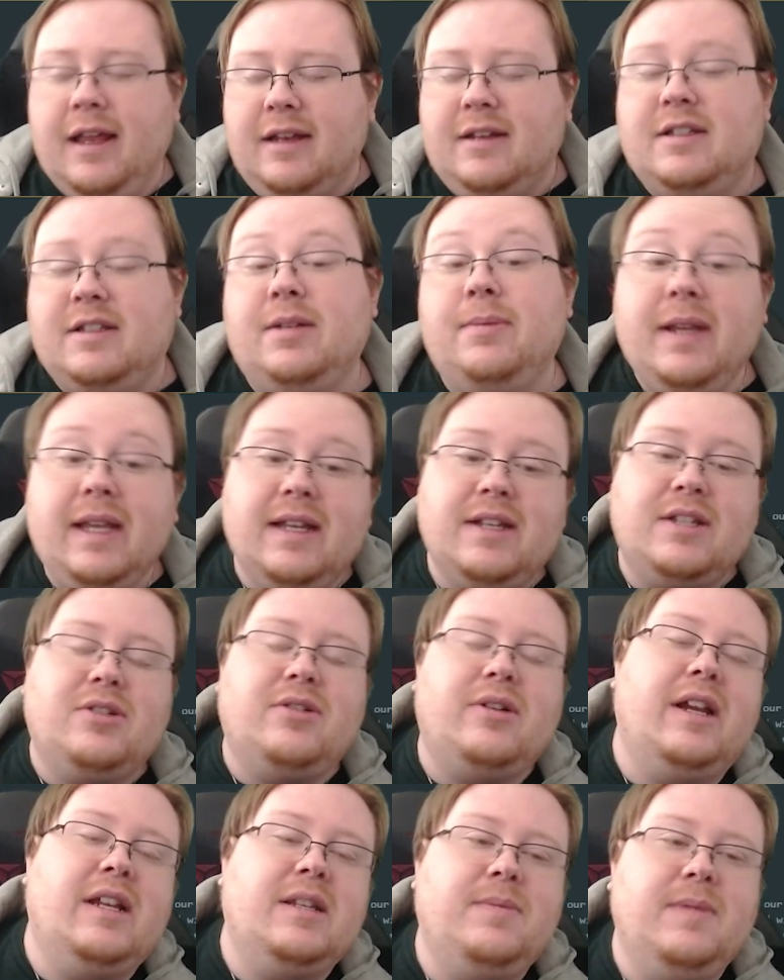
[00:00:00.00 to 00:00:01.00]
To me, it
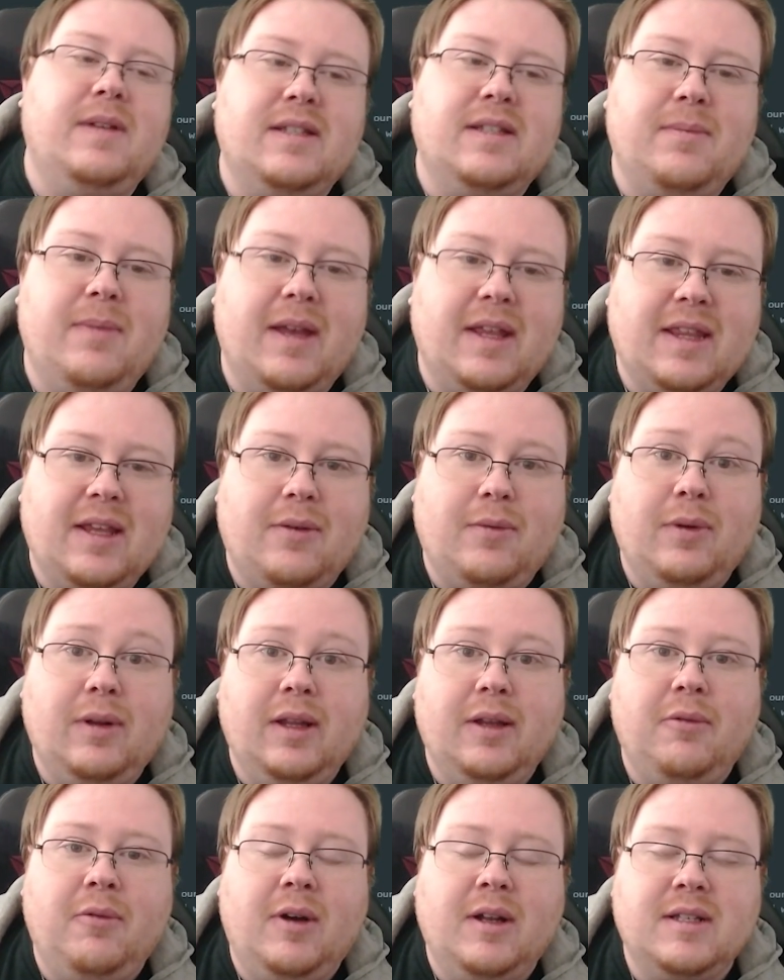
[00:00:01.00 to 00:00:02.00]
strikes me as a mech that
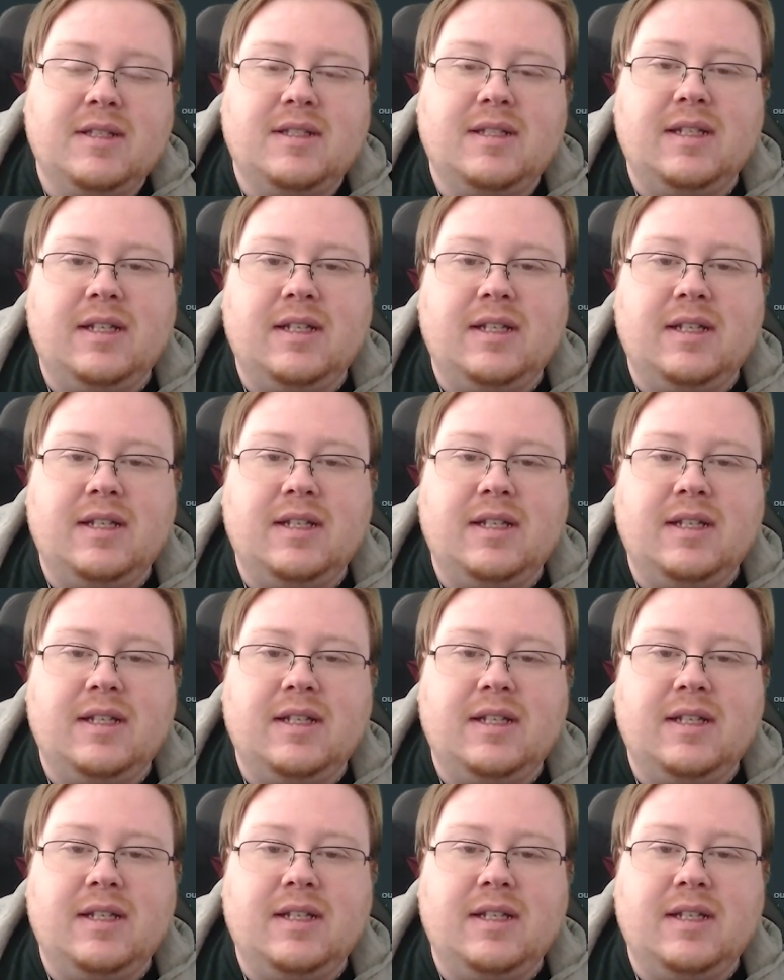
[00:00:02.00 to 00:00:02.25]
really wants